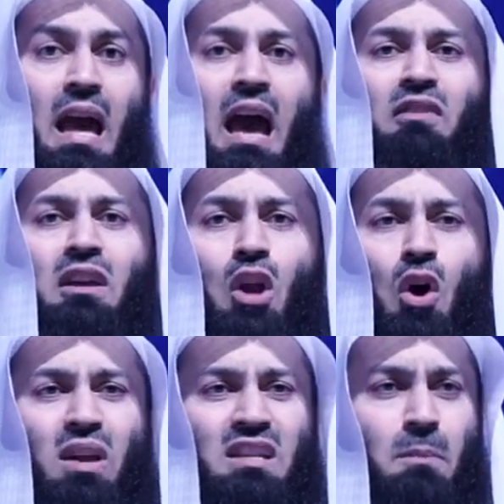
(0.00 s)
having
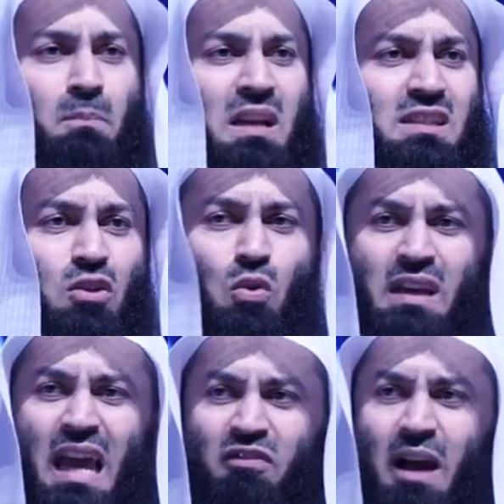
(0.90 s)
known as a person who
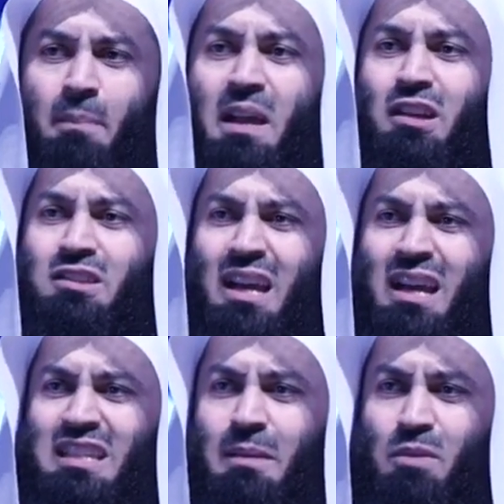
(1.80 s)
gave up
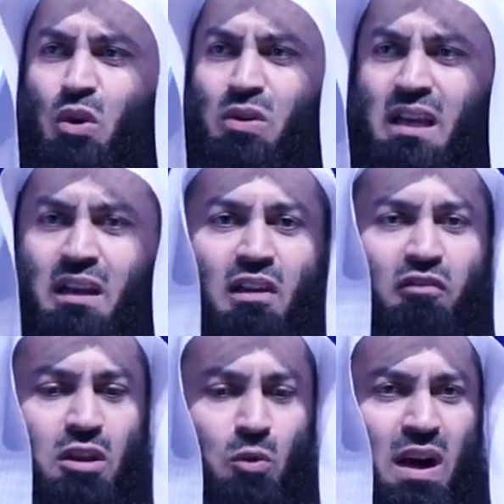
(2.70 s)
dirty music
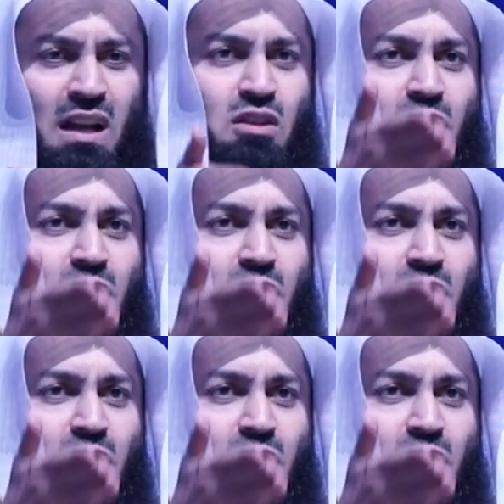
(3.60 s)
for the words